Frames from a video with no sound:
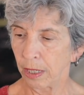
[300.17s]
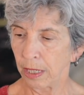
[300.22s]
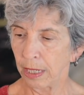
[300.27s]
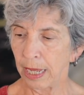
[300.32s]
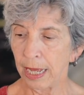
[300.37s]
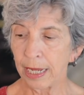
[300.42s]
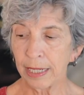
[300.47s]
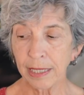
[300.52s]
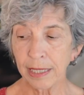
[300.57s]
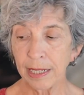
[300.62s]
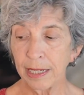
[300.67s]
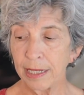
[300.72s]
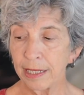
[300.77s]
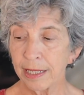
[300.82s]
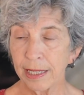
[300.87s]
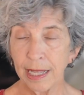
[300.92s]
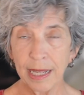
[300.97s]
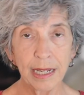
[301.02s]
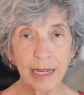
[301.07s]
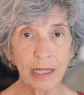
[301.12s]

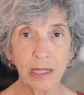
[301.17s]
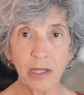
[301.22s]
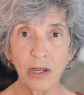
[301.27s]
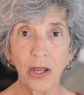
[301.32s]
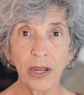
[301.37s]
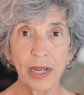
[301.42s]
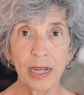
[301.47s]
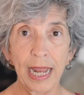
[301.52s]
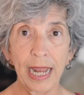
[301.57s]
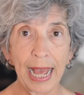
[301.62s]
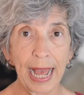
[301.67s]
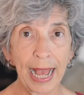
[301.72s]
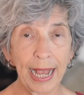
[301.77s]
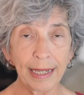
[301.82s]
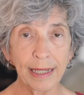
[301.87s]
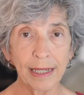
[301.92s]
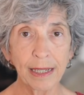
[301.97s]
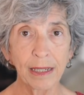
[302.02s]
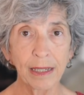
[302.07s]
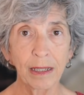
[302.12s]
Excellence then is not an
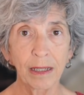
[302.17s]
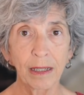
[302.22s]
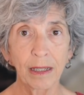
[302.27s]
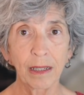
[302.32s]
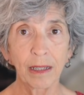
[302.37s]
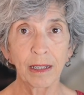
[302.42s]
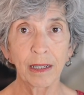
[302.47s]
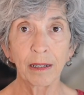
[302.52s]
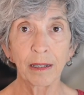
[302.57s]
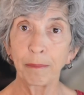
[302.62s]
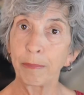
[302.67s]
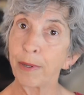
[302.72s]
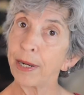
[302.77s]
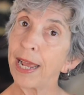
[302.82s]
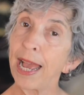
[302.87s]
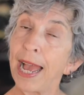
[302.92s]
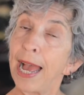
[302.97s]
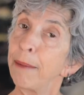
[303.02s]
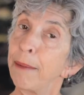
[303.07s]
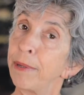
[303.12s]
act, but a
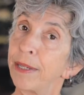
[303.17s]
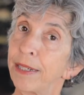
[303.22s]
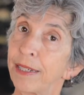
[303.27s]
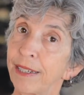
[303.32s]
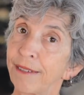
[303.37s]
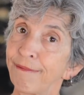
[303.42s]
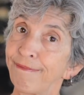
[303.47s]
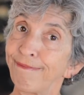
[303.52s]
habit.